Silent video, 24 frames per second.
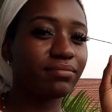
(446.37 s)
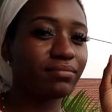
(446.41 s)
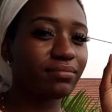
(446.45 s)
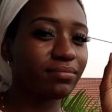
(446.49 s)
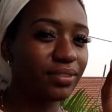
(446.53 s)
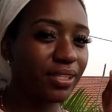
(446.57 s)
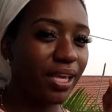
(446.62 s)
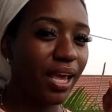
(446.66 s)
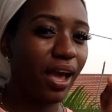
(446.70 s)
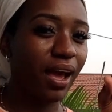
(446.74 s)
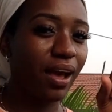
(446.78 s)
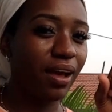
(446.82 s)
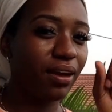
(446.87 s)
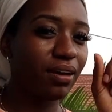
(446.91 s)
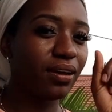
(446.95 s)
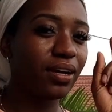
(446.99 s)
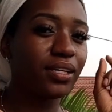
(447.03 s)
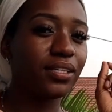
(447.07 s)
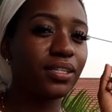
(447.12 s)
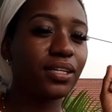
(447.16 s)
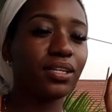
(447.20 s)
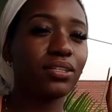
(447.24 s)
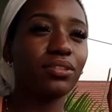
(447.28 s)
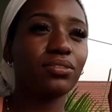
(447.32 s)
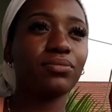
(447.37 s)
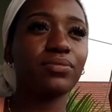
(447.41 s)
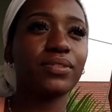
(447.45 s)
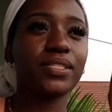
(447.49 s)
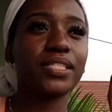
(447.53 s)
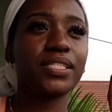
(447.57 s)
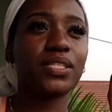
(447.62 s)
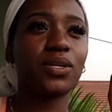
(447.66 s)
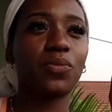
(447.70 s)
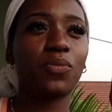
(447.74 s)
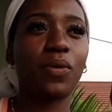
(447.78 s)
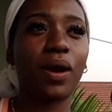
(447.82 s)
yeah, another
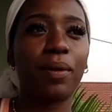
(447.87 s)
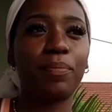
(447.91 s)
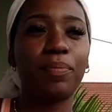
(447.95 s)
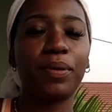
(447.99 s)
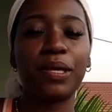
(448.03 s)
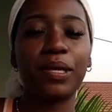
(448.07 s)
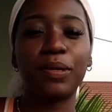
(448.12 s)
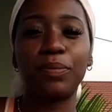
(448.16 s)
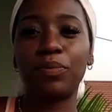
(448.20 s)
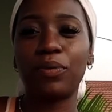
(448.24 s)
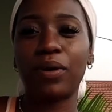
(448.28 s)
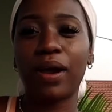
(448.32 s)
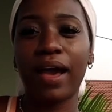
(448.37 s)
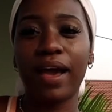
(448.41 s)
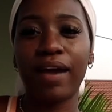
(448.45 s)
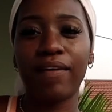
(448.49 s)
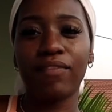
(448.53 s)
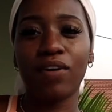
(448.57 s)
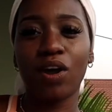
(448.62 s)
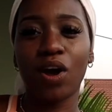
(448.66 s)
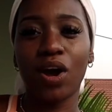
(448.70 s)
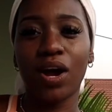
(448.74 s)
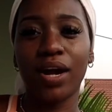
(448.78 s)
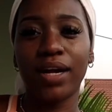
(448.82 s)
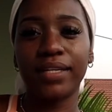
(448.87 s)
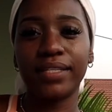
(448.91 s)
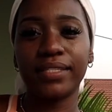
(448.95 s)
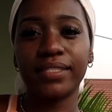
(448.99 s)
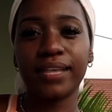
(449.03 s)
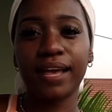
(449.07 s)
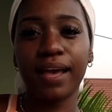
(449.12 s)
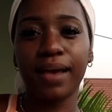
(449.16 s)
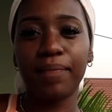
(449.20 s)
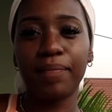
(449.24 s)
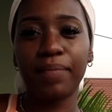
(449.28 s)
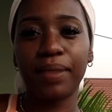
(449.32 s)
reason why people have a hard
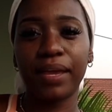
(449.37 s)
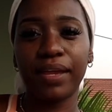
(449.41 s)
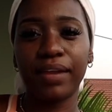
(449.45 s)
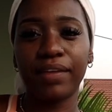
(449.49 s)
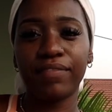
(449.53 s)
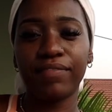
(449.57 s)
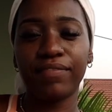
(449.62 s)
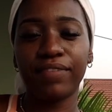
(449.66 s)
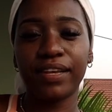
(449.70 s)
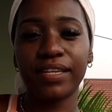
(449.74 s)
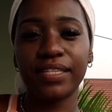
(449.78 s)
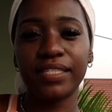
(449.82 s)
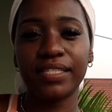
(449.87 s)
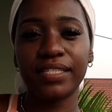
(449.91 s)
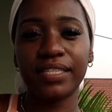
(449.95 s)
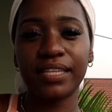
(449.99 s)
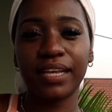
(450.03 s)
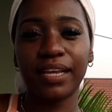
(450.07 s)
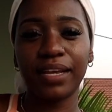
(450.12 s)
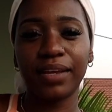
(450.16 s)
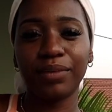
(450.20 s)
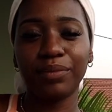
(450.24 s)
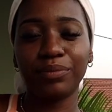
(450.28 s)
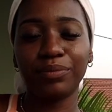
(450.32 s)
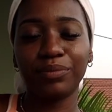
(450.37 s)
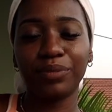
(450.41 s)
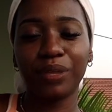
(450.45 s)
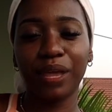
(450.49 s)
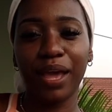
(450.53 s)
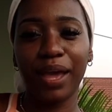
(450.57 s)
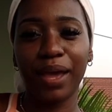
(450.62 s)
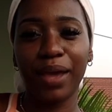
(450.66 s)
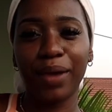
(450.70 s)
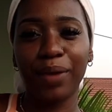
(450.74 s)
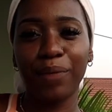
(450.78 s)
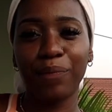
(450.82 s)
time manifesting,
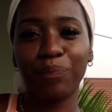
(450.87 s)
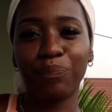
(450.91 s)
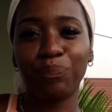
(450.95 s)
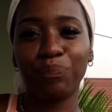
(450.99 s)
okay?